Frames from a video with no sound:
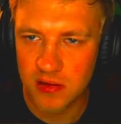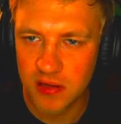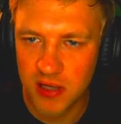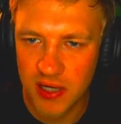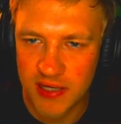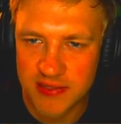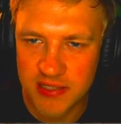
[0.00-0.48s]

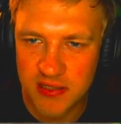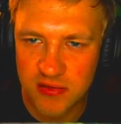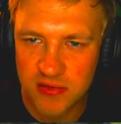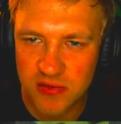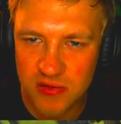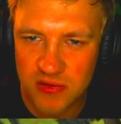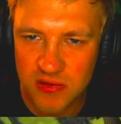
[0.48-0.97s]
Is it?
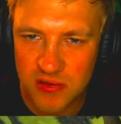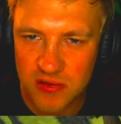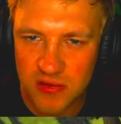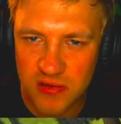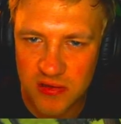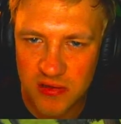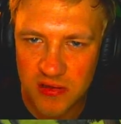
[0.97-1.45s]

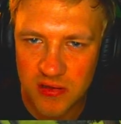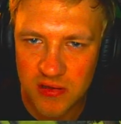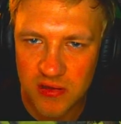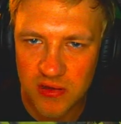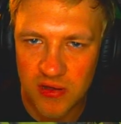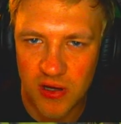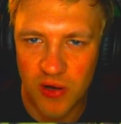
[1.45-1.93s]

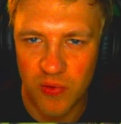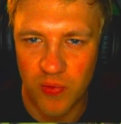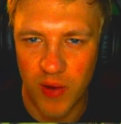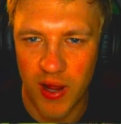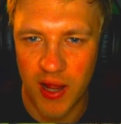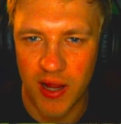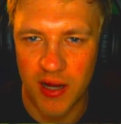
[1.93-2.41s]
No
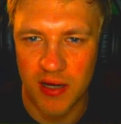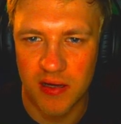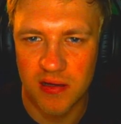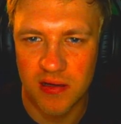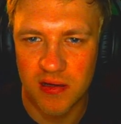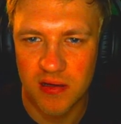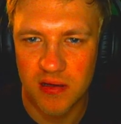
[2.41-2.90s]
way.
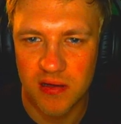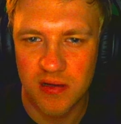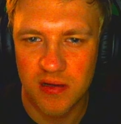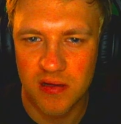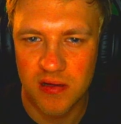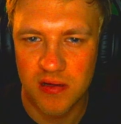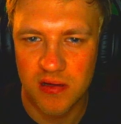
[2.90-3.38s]

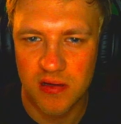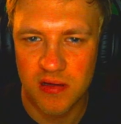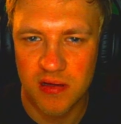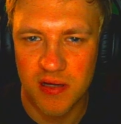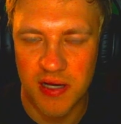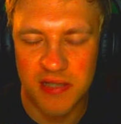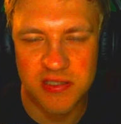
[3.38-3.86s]

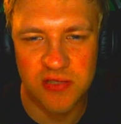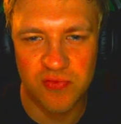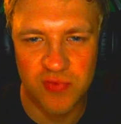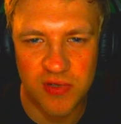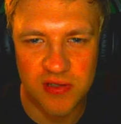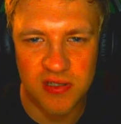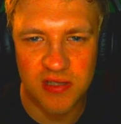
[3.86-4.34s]
Is it
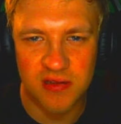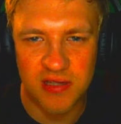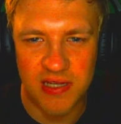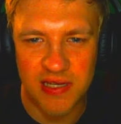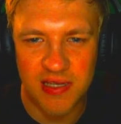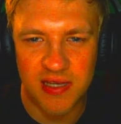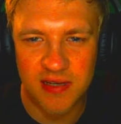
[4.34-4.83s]
really
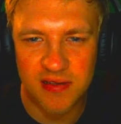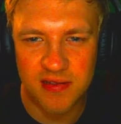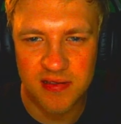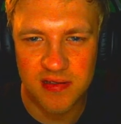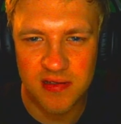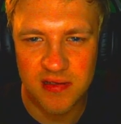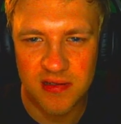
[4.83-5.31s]
leaking?
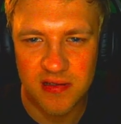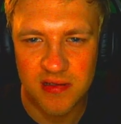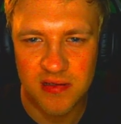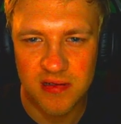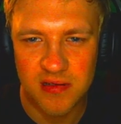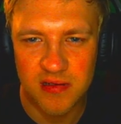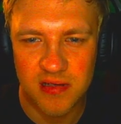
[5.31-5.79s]

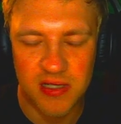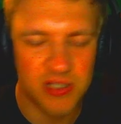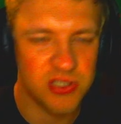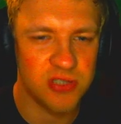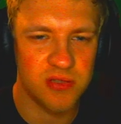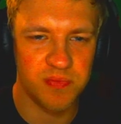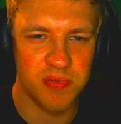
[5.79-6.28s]
It
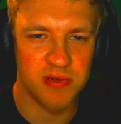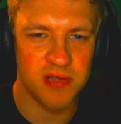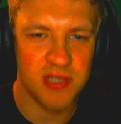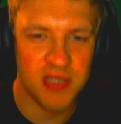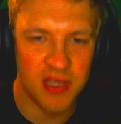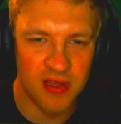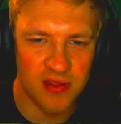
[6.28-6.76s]
shouldn't be
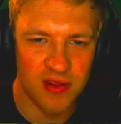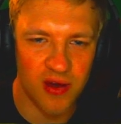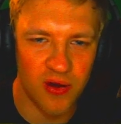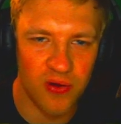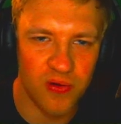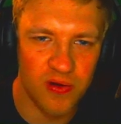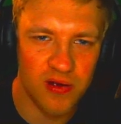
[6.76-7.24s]
leaking, though.